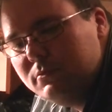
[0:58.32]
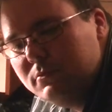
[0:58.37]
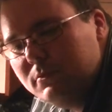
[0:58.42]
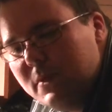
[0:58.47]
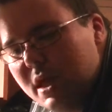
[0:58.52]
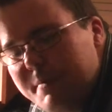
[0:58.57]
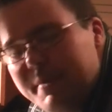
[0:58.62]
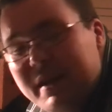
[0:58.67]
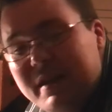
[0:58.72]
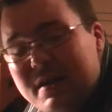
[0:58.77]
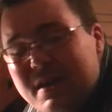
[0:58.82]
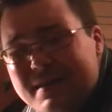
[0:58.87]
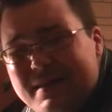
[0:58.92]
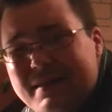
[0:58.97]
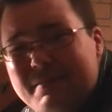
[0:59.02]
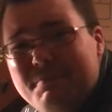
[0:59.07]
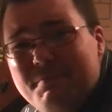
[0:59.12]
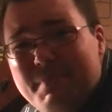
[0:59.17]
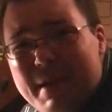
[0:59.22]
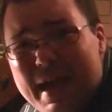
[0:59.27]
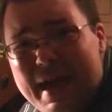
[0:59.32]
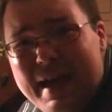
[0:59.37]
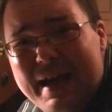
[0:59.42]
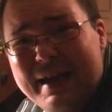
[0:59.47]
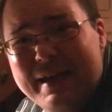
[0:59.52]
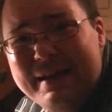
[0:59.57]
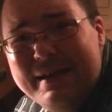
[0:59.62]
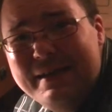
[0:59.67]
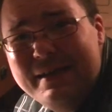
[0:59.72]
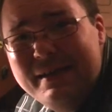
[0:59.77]
I mean, nothing
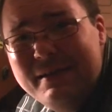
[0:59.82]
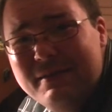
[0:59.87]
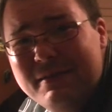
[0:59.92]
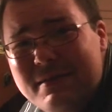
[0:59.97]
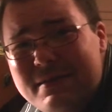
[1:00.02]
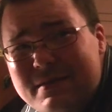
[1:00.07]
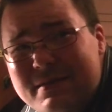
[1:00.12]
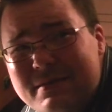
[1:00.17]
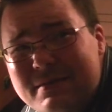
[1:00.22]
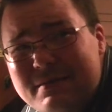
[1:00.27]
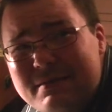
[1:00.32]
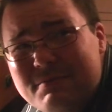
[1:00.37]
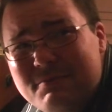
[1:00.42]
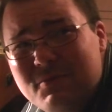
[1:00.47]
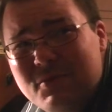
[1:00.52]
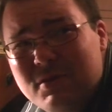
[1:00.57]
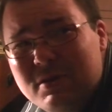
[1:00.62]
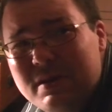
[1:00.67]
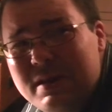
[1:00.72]
bad. It's more or